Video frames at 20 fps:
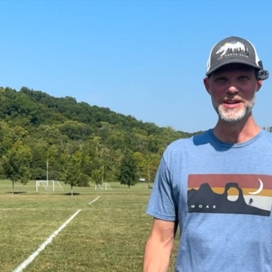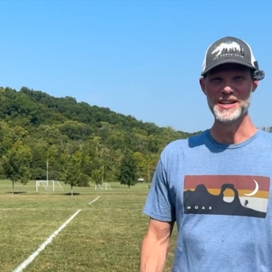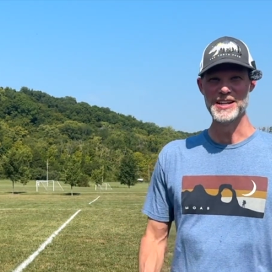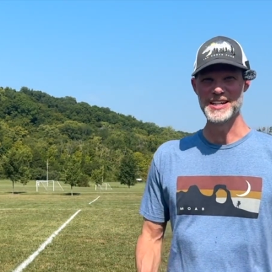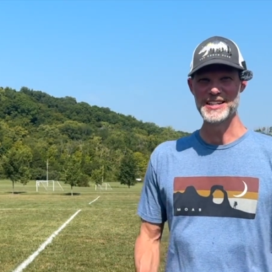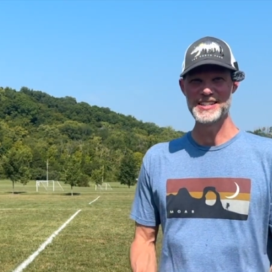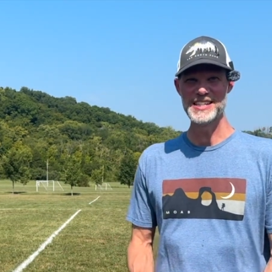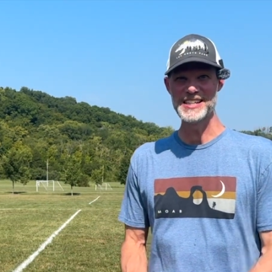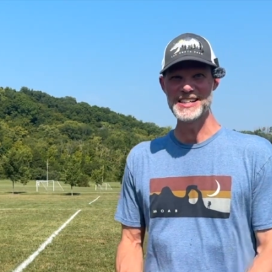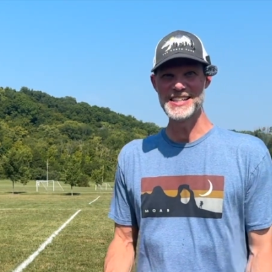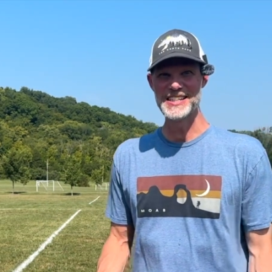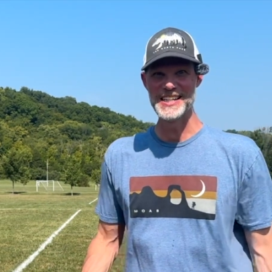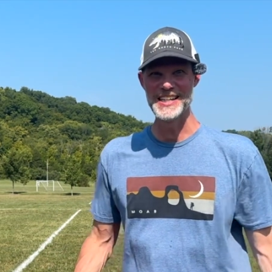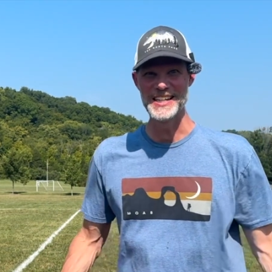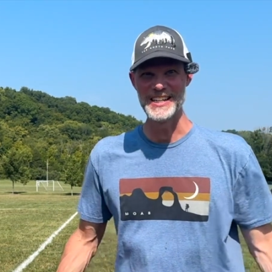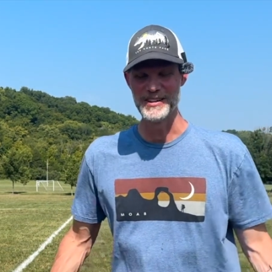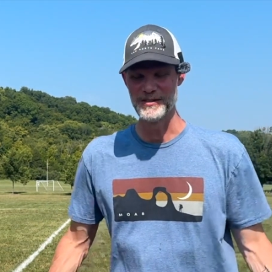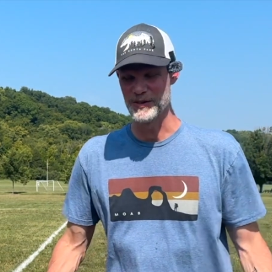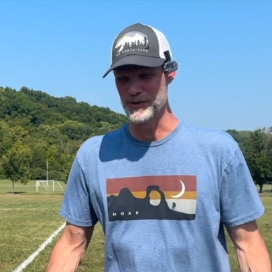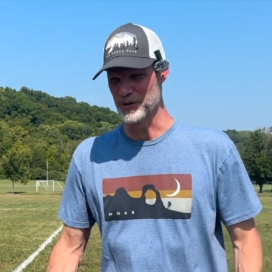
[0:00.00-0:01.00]
And it didn't get
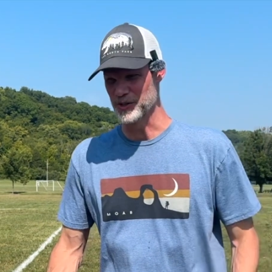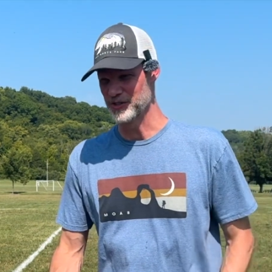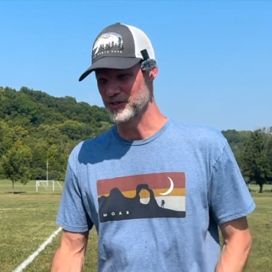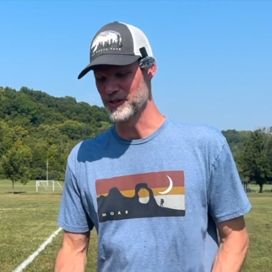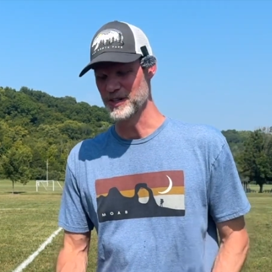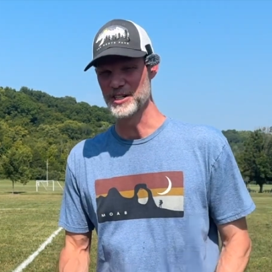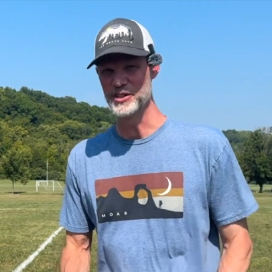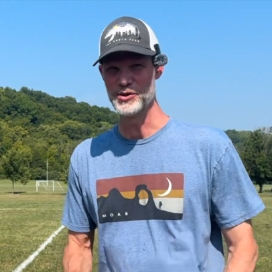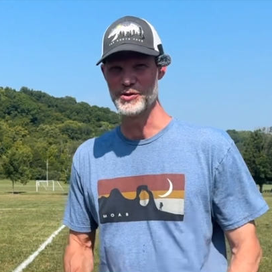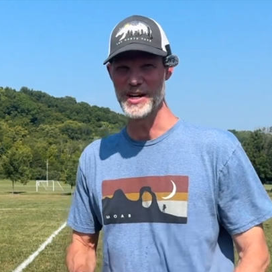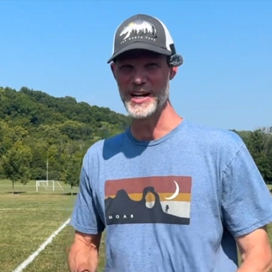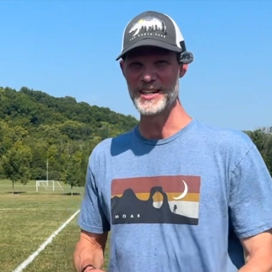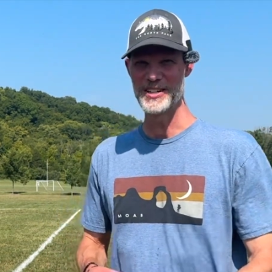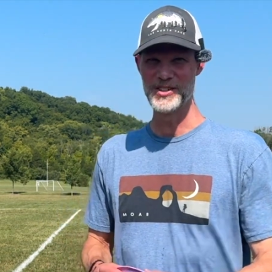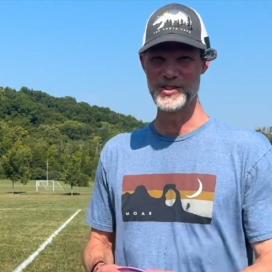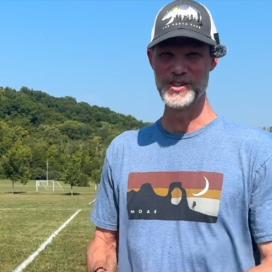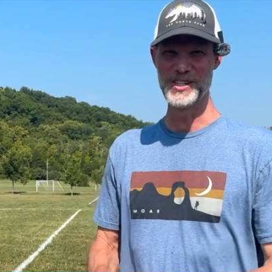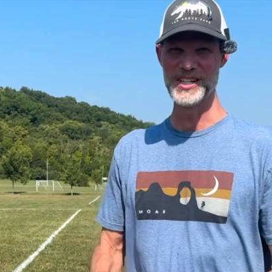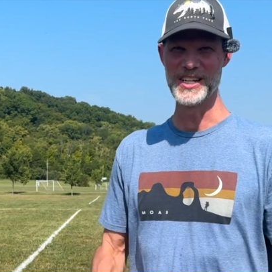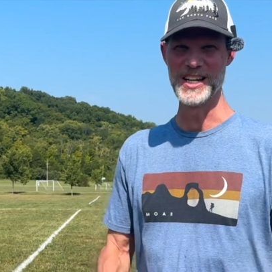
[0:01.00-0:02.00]
it, of course. So I'm going to try to
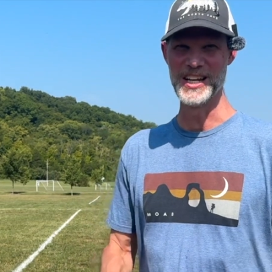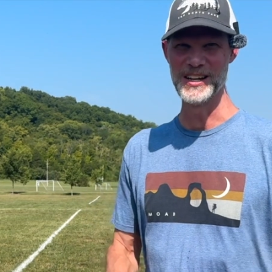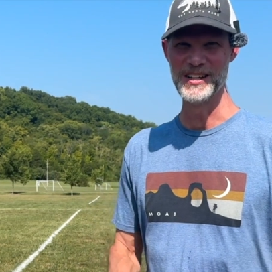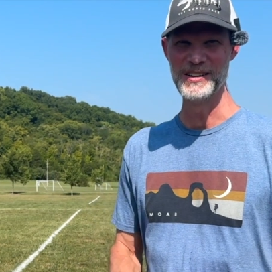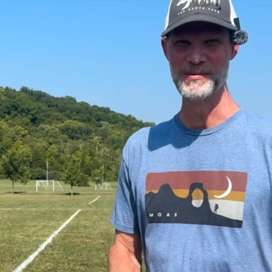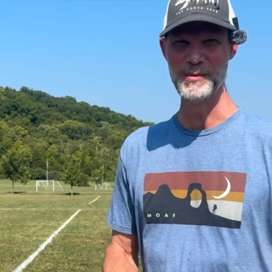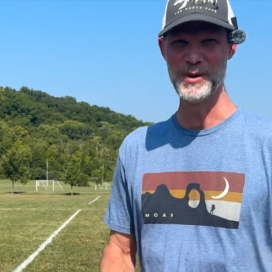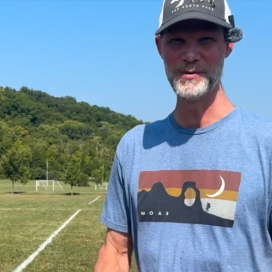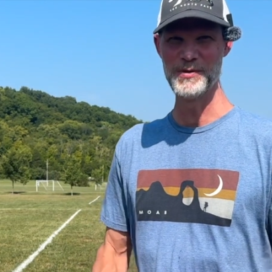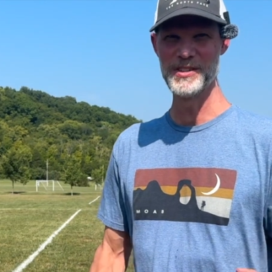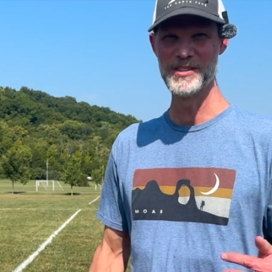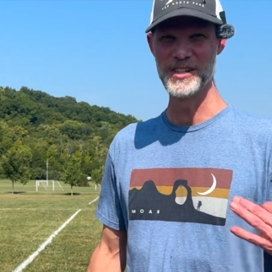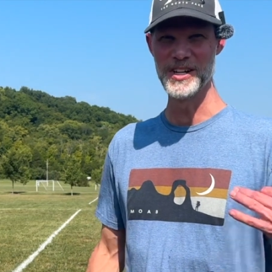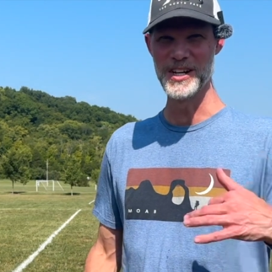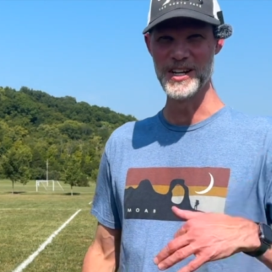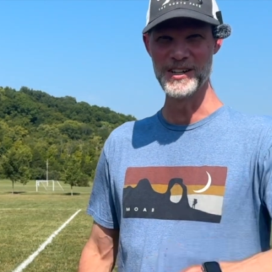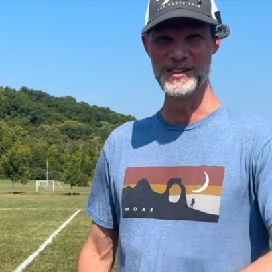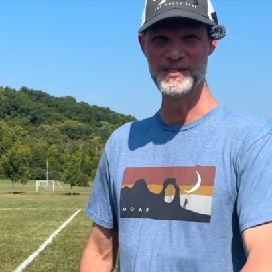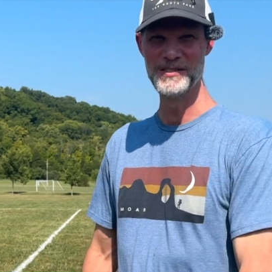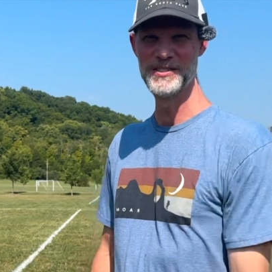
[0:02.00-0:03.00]
do it again, Murphy's
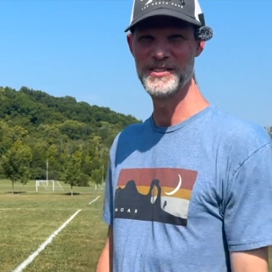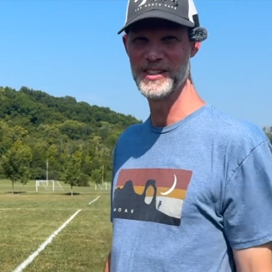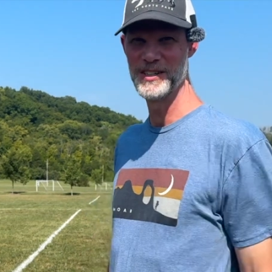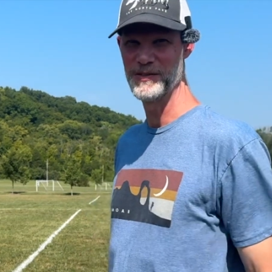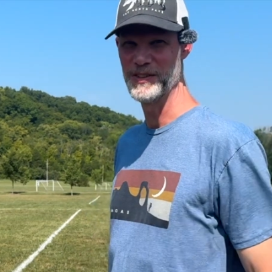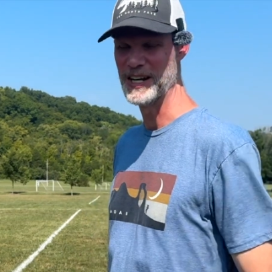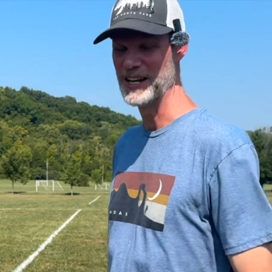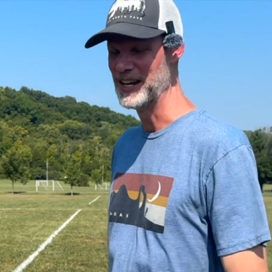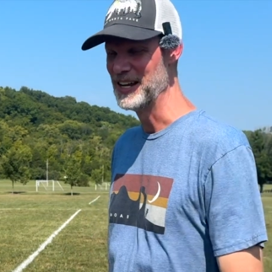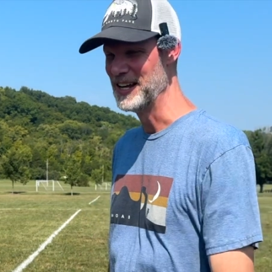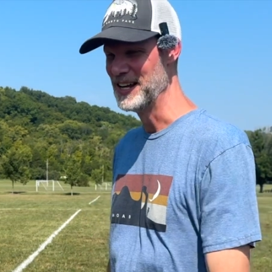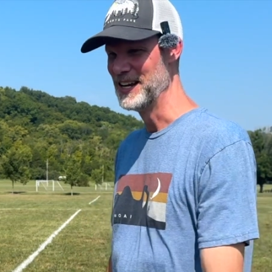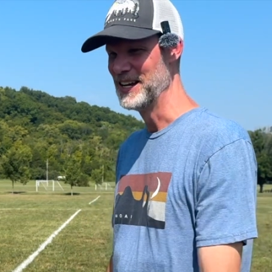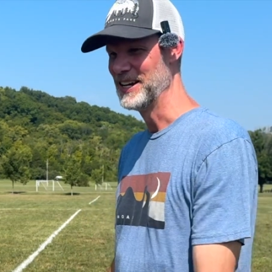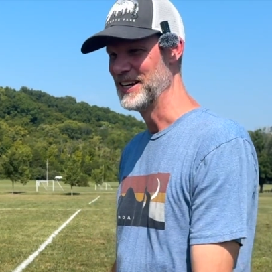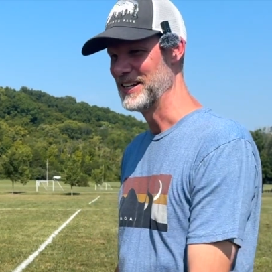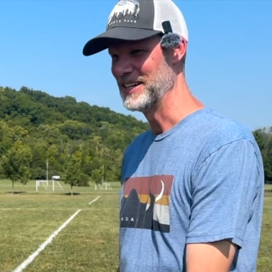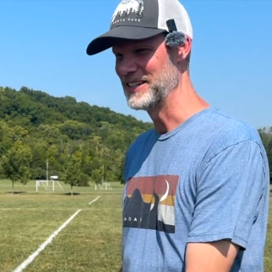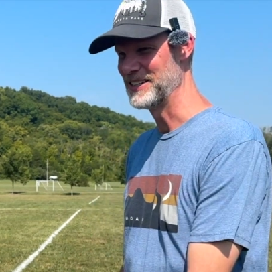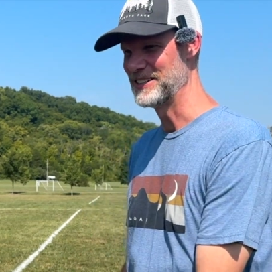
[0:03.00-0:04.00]
Law, see if it,
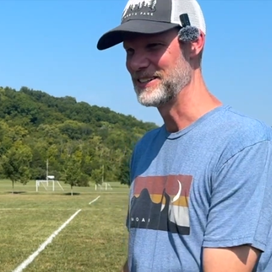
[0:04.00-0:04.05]
it